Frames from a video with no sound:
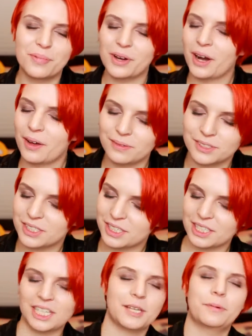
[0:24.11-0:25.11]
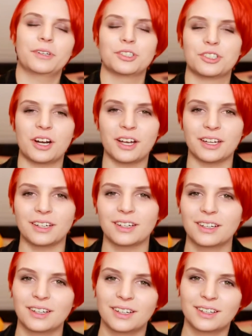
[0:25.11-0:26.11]
but I'm just gonna keep on
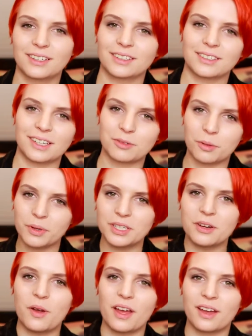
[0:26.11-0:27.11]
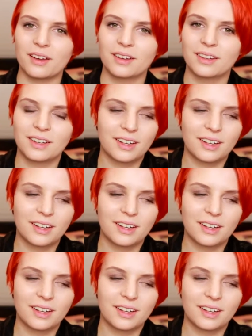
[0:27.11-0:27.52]
trucking because that's what we do here.